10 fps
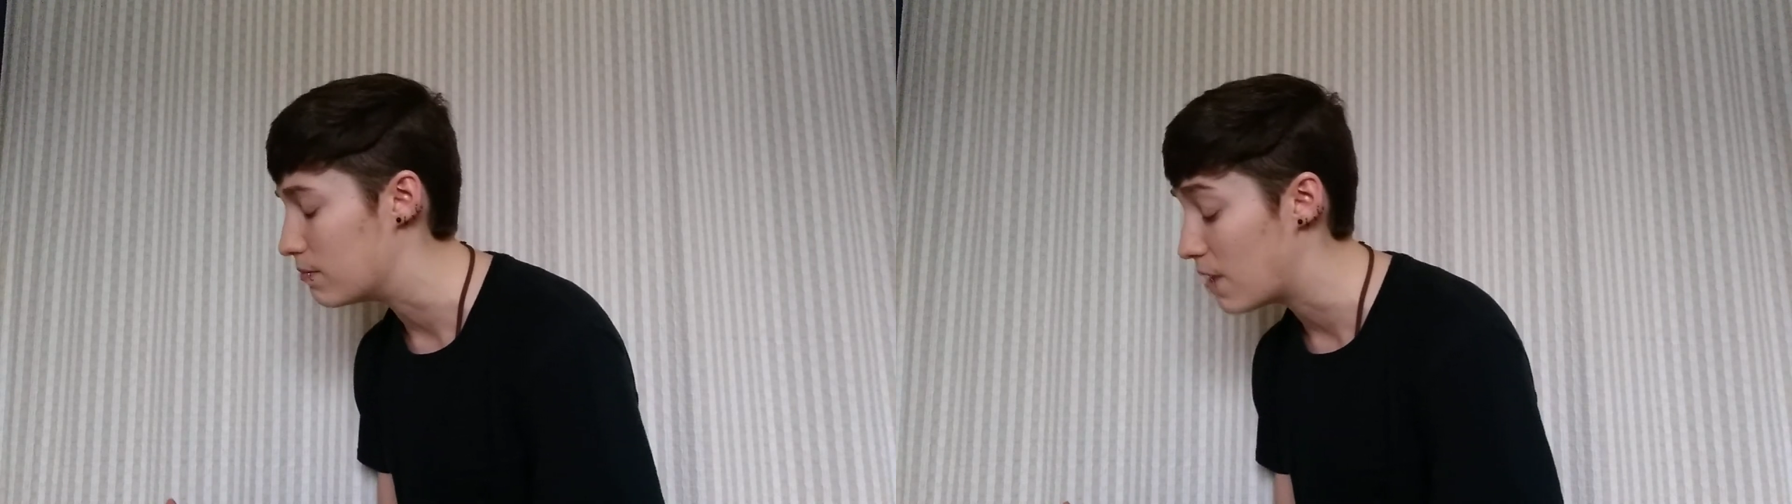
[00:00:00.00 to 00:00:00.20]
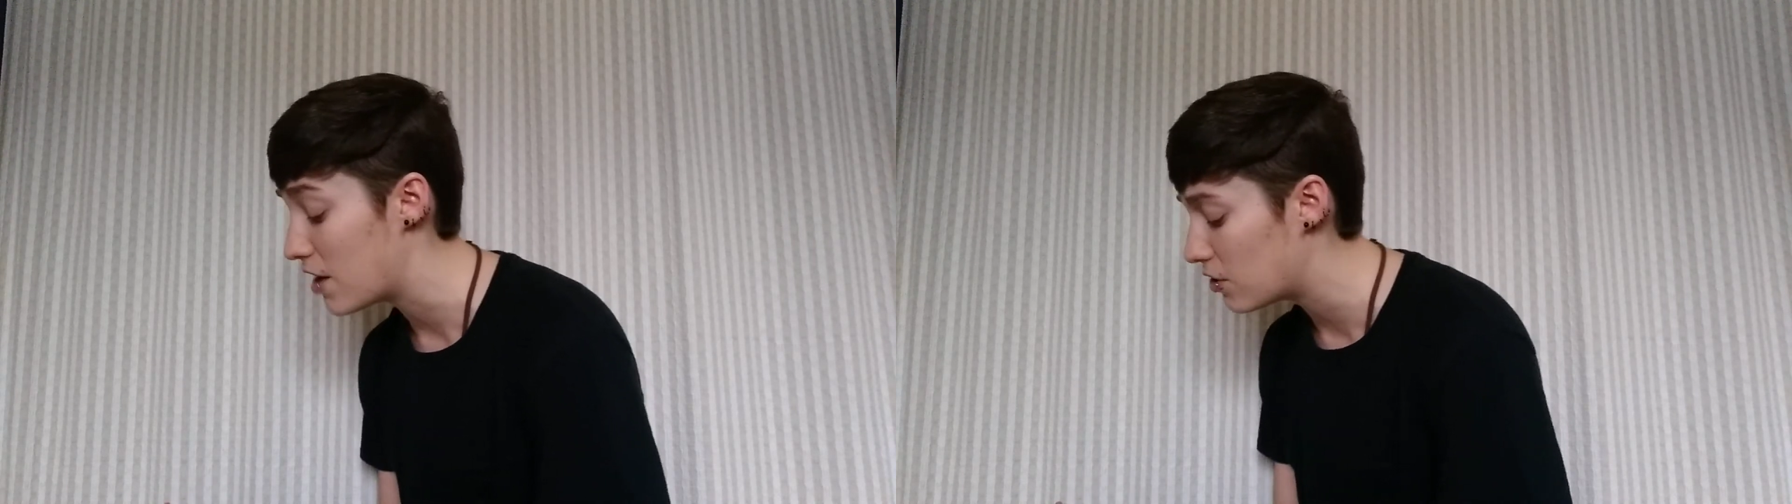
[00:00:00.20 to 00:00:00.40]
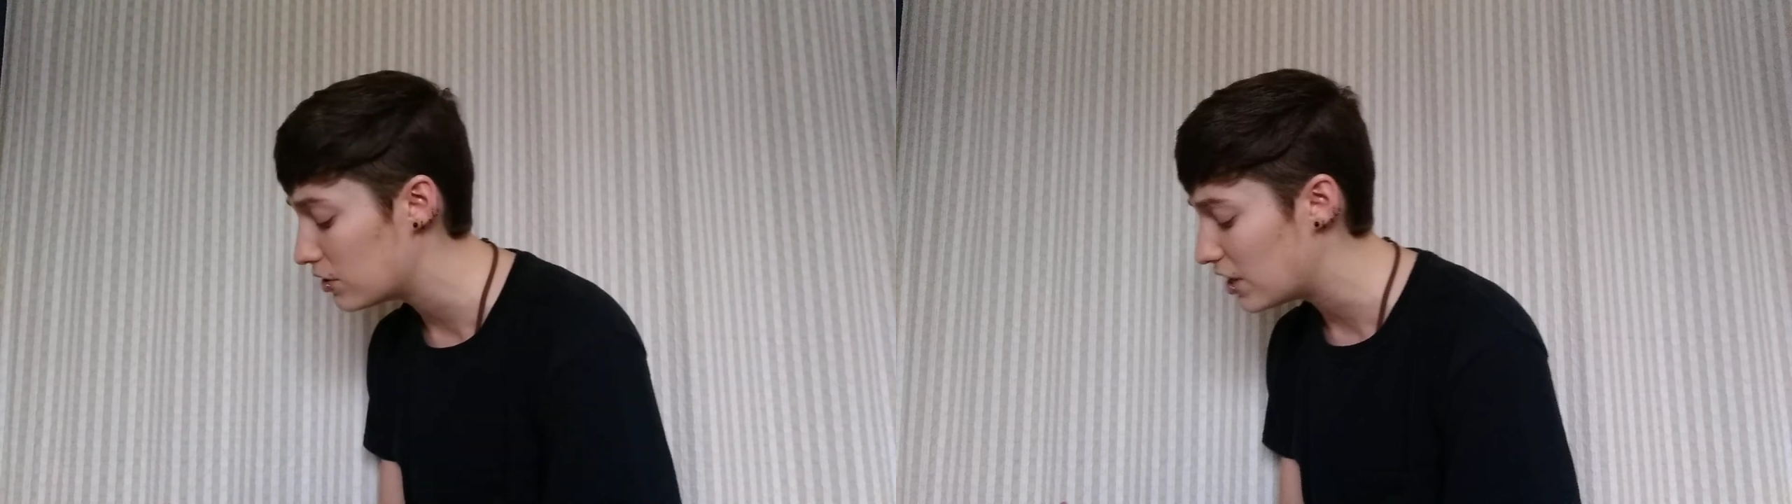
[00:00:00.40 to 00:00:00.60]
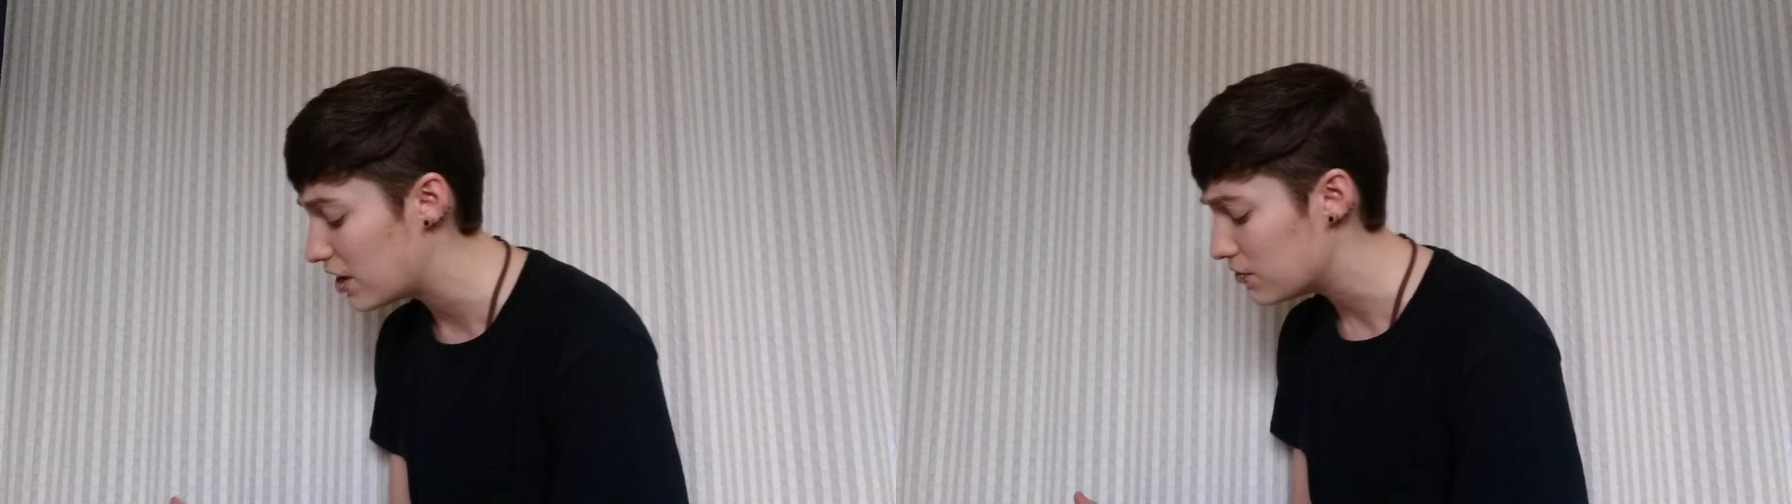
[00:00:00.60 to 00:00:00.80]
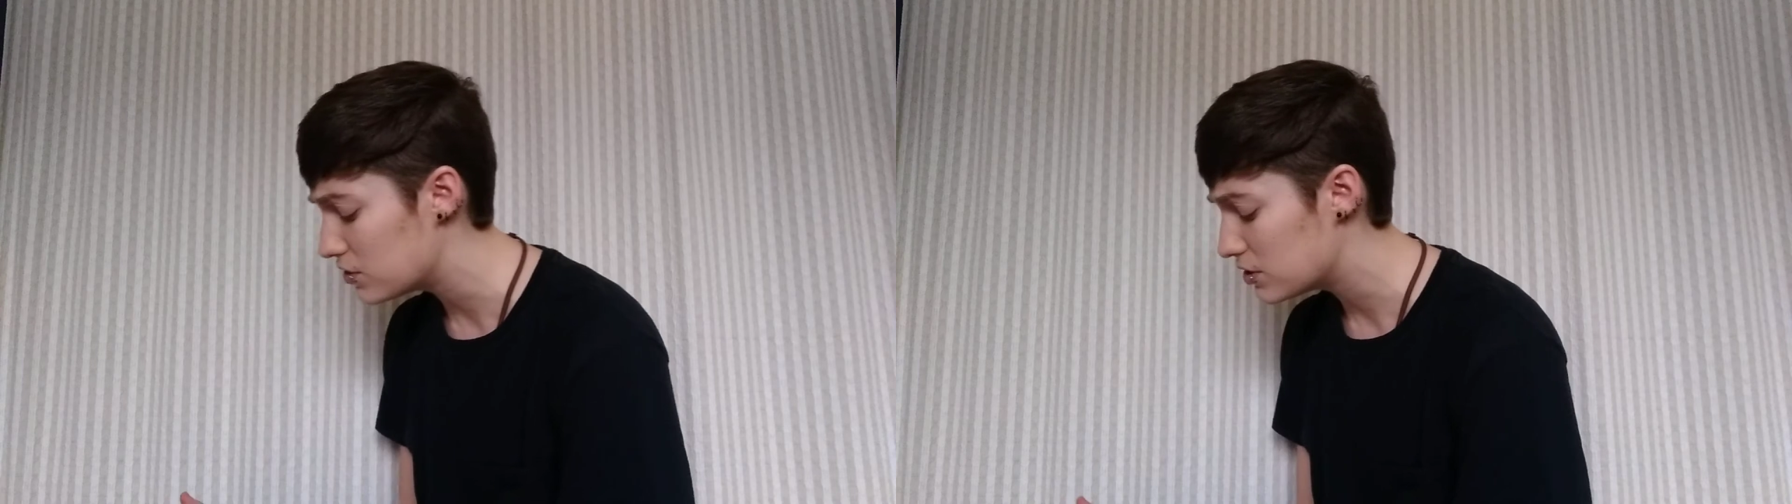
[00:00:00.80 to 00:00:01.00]
mother
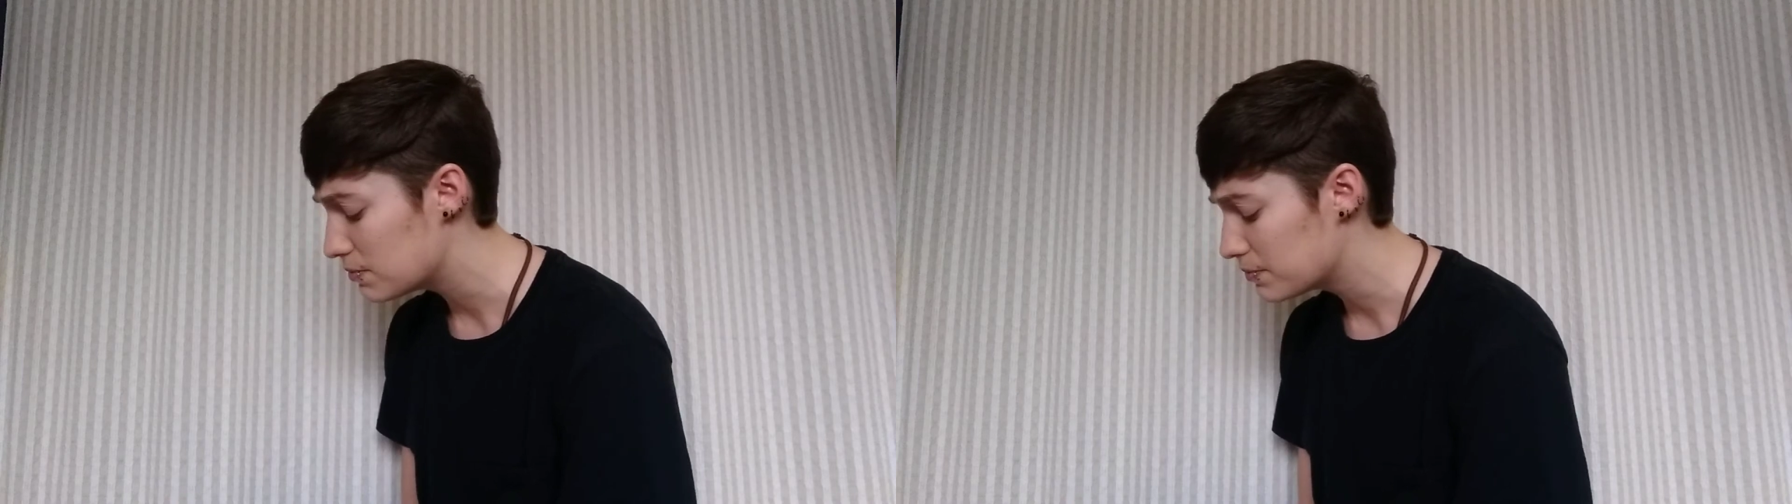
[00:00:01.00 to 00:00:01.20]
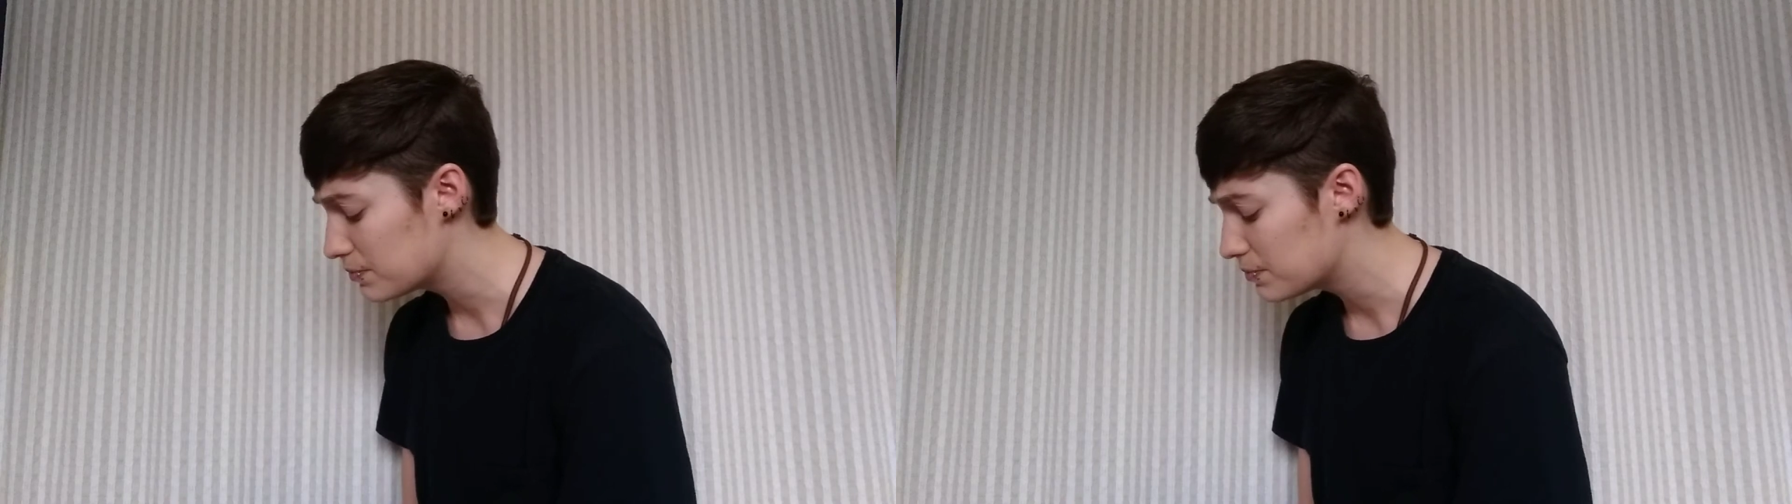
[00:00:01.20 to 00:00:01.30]
lives?"